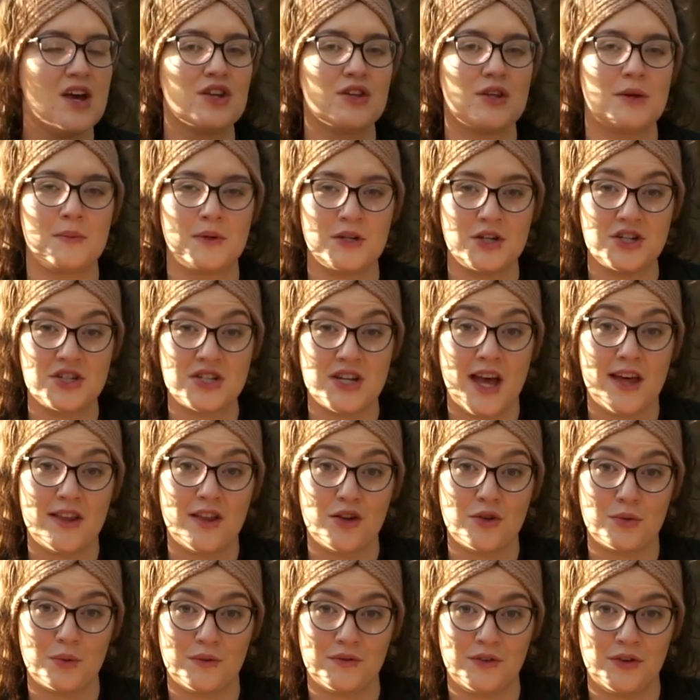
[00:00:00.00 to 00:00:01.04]
So I'm going to share
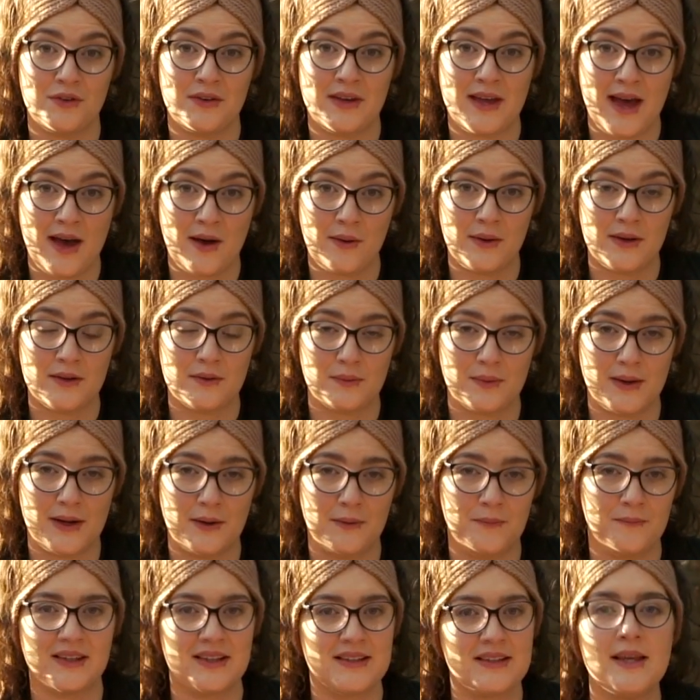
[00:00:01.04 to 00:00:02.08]
those with you now as
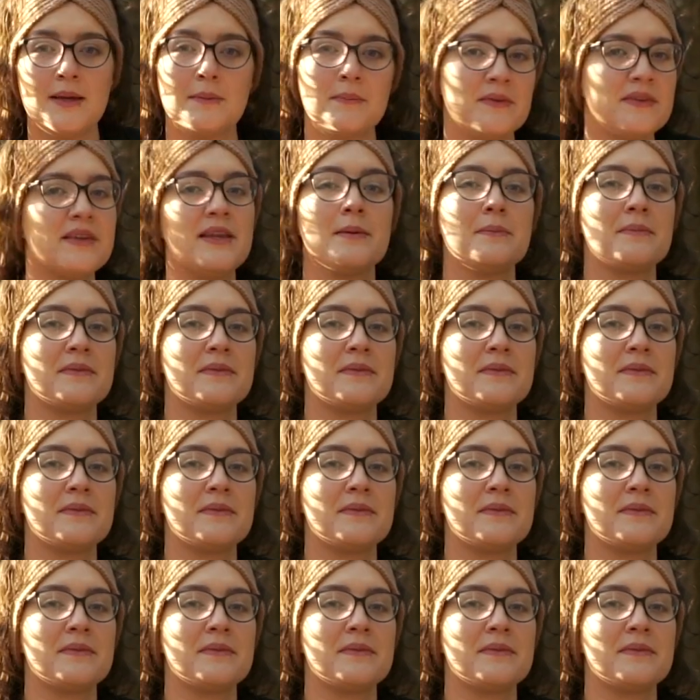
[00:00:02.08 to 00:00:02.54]
well. Tips.